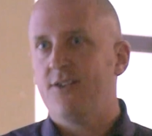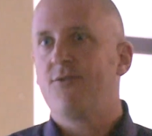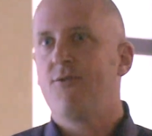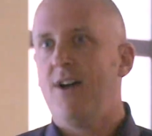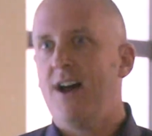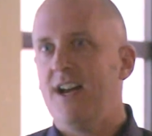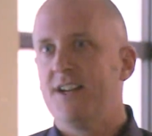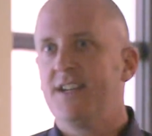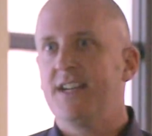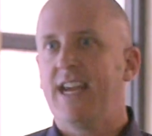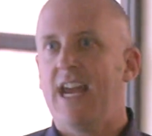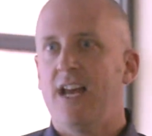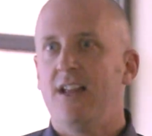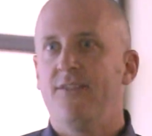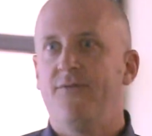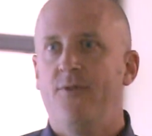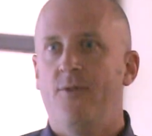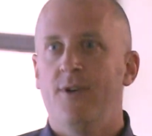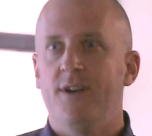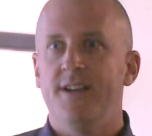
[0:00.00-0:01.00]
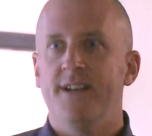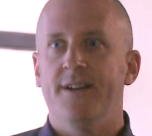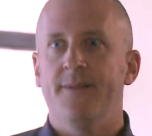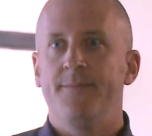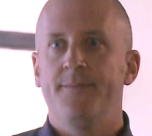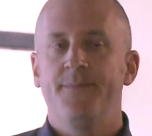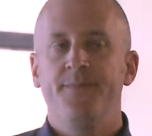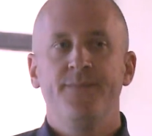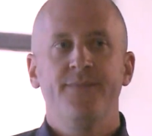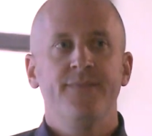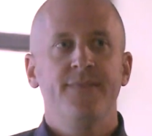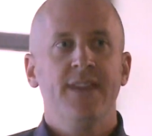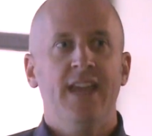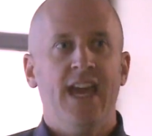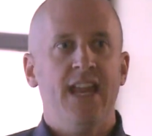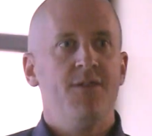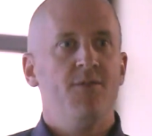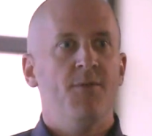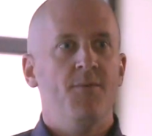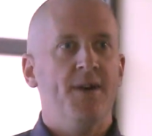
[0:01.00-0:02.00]
a garage in California.
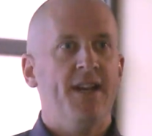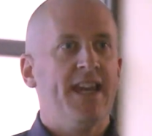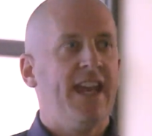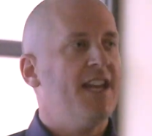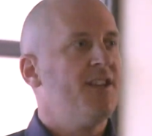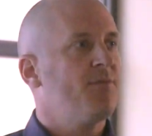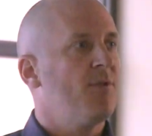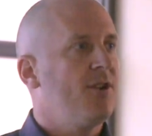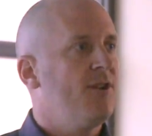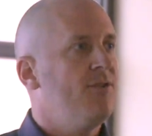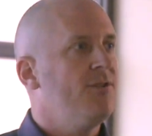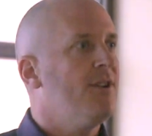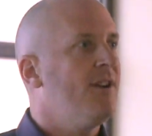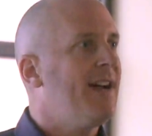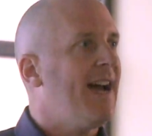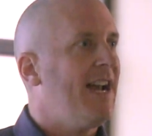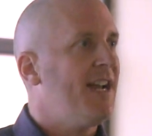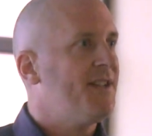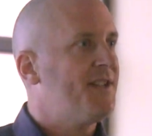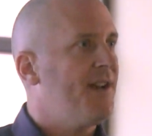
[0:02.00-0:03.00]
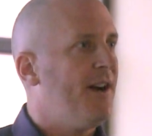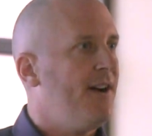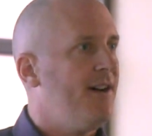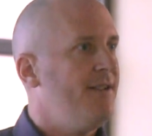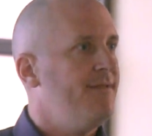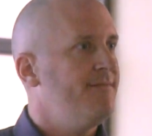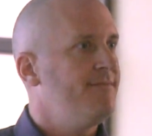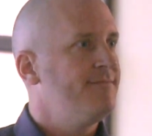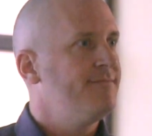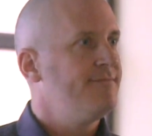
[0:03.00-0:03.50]
Anyone want to guess where Google got its start?